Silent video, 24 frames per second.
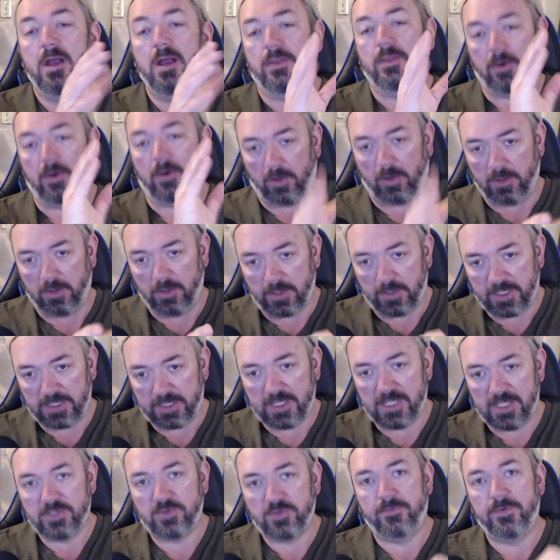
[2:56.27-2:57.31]
They're going to look at
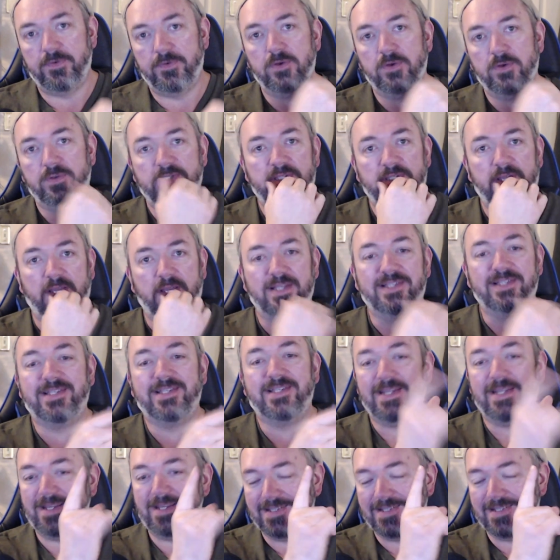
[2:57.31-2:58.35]
these reviews and say,
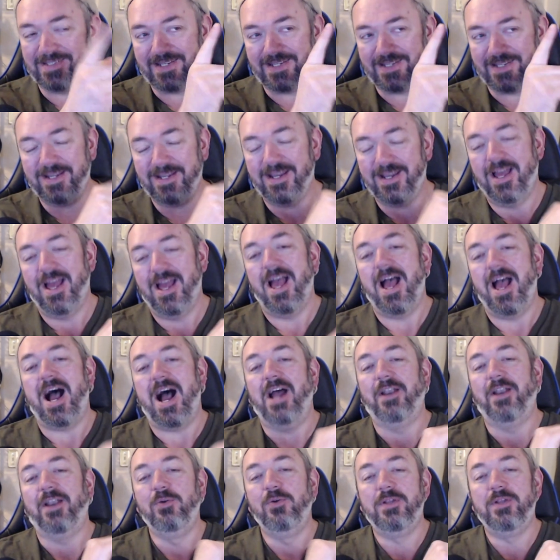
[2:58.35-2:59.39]
see, I
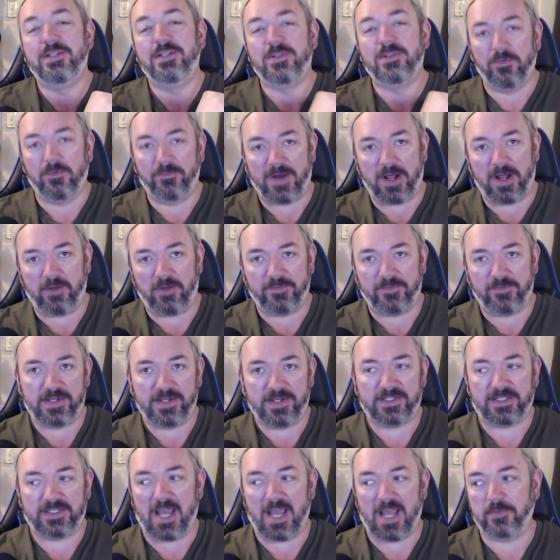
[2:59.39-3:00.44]
knew these old Final
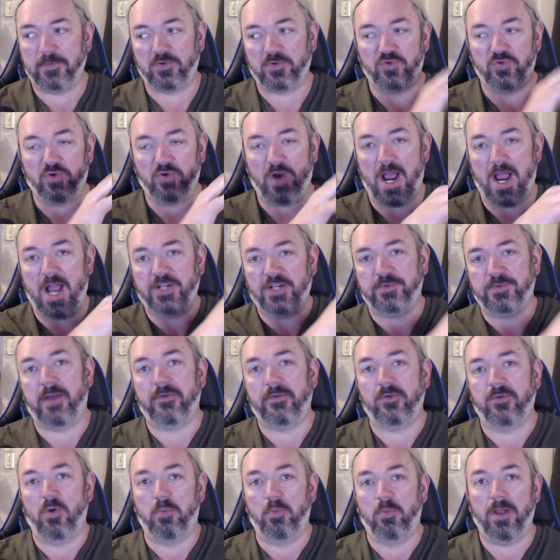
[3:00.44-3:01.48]
Fantasy games were trash, I'm not
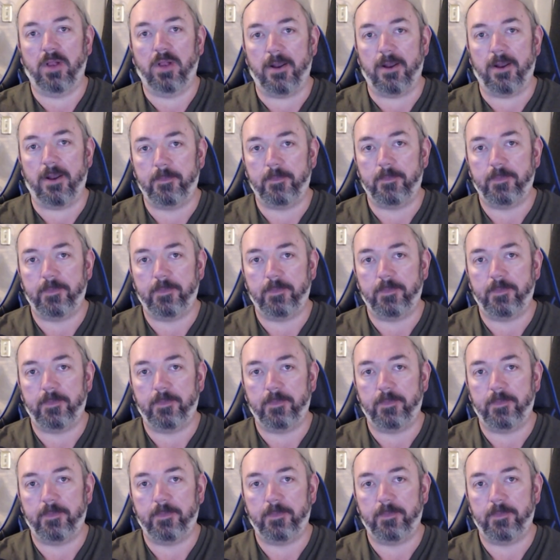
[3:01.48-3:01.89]
even going to play them.